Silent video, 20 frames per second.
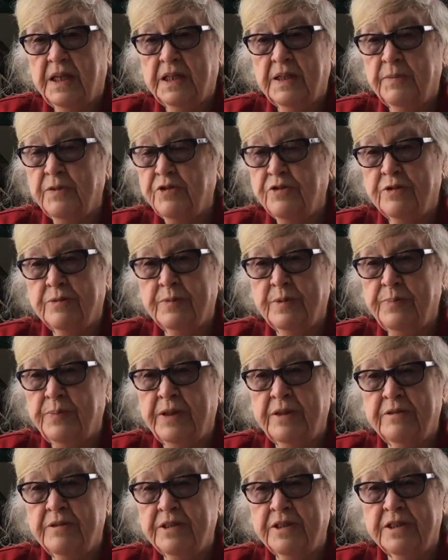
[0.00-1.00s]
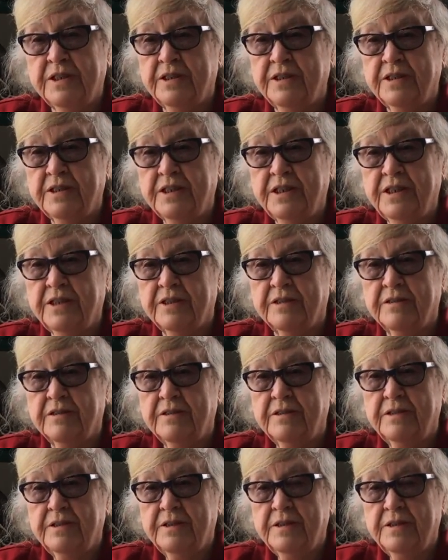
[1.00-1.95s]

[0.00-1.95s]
And I'm sure my parents didn't either,